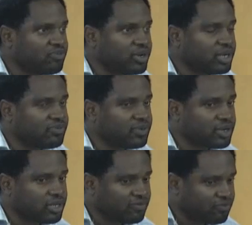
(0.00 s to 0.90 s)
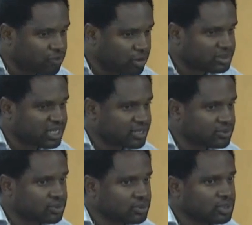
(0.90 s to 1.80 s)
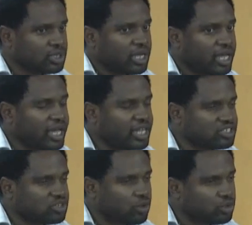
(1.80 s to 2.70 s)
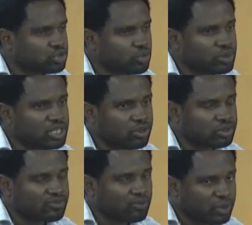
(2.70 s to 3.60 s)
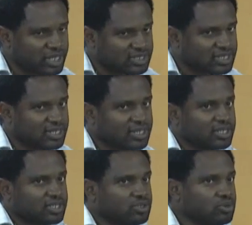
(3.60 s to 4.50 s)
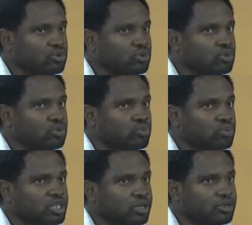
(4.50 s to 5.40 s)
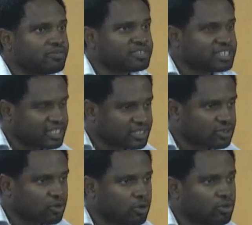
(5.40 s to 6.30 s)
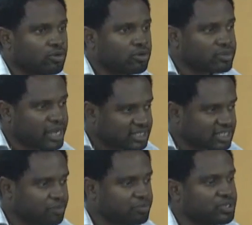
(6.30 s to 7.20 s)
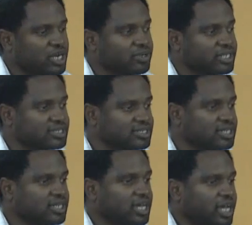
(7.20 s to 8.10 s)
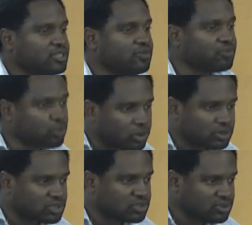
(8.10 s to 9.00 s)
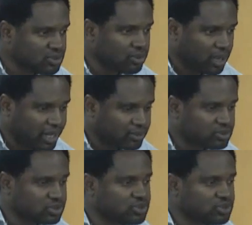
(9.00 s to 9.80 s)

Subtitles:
very, very informed angle, and also with a lot of wit, you know, with a lot of technical writing prowess. And you've got to know how to